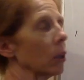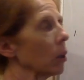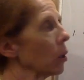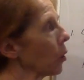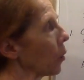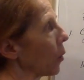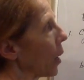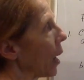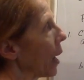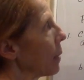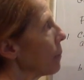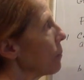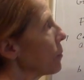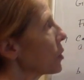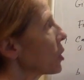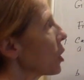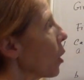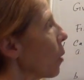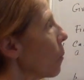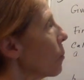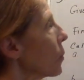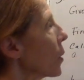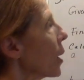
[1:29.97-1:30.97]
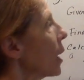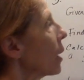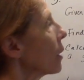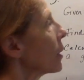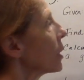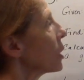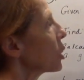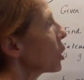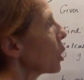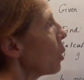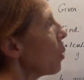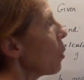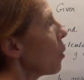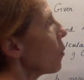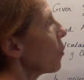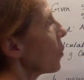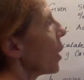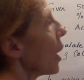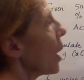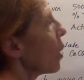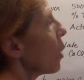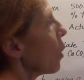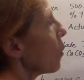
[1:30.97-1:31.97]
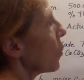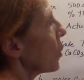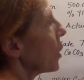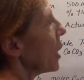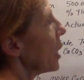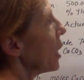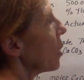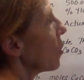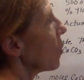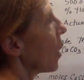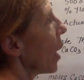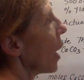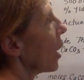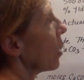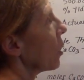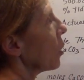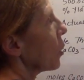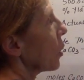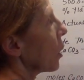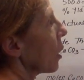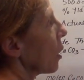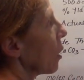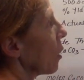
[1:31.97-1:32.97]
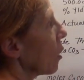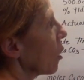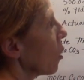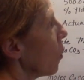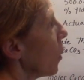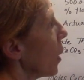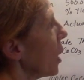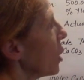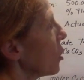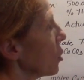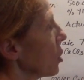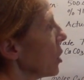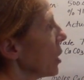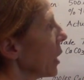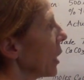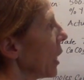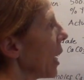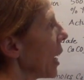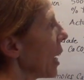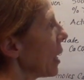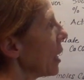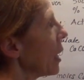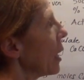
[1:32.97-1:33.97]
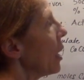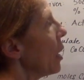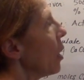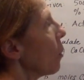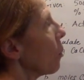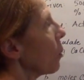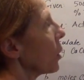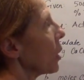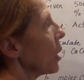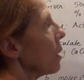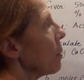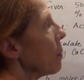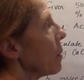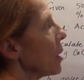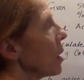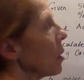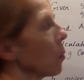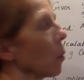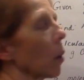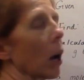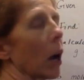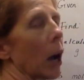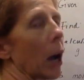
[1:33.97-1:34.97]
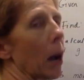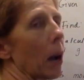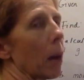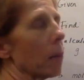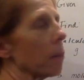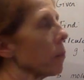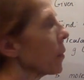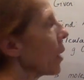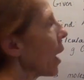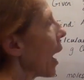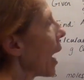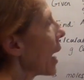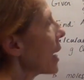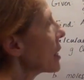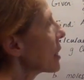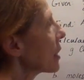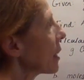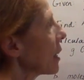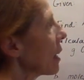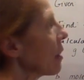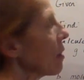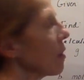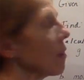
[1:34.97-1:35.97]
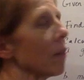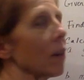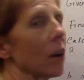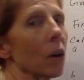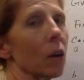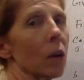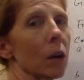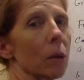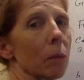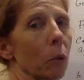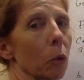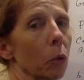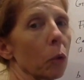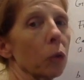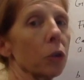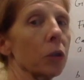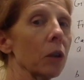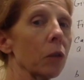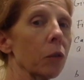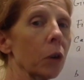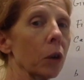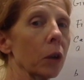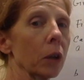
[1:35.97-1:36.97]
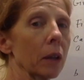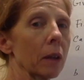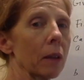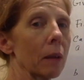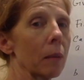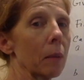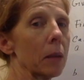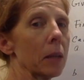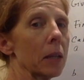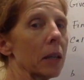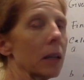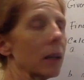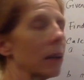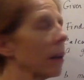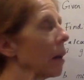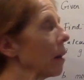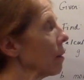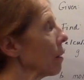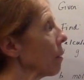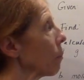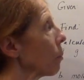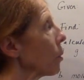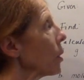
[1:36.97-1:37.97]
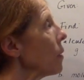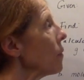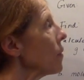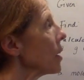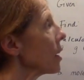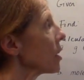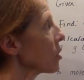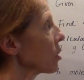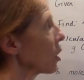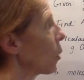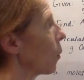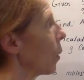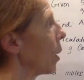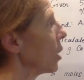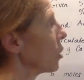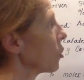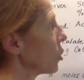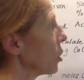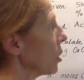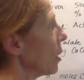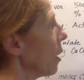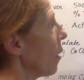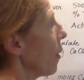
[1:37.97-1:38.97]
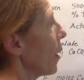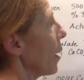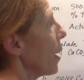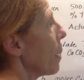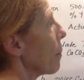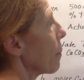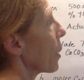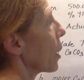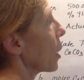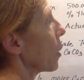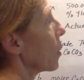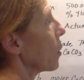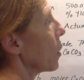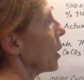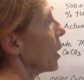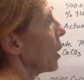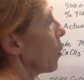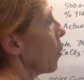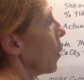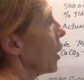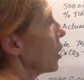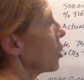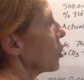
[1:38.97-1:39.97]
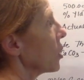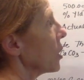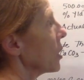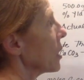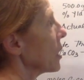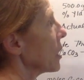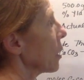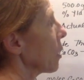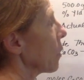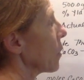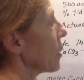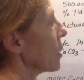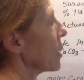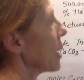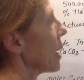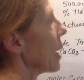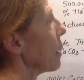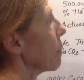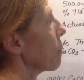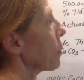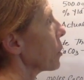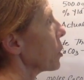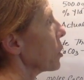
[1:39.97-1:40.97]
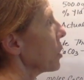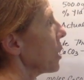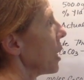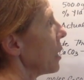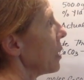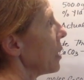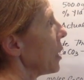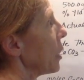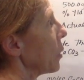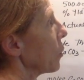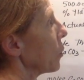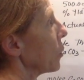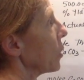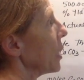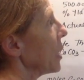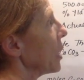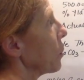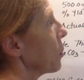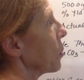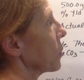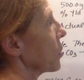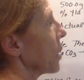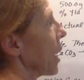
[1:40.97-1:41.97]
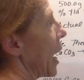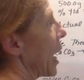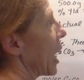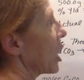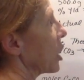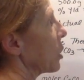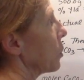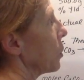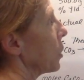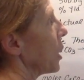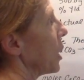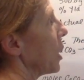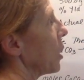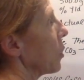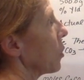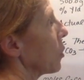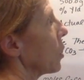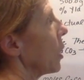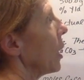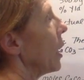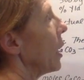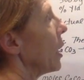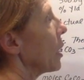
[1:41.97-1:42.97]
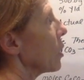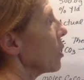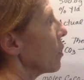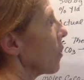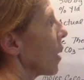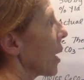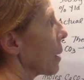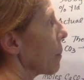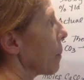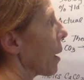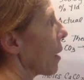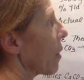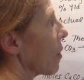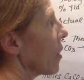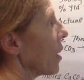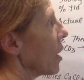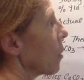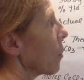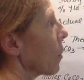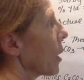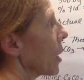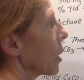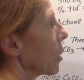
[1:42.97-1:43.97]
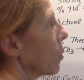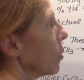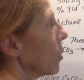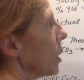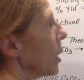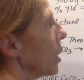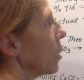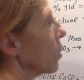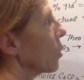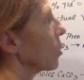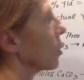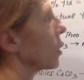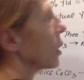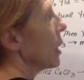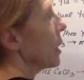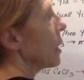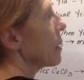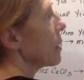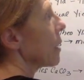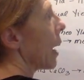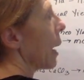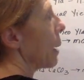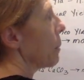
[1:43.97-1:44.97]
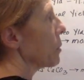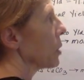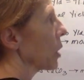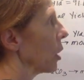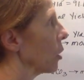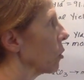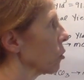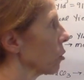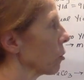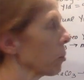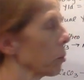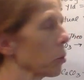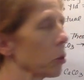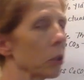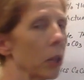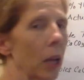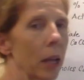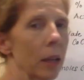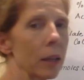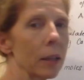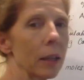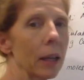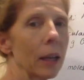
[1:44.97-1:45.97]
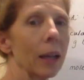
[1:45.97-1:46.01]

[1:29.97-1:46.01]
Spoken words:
Okay, so let's go over here and look at our equation. Again, we're going to be isolating the variable differently than we did in the previous equation, but our equation is still the same. Percent yield equals actual yield divided by theoretical yield times 100%.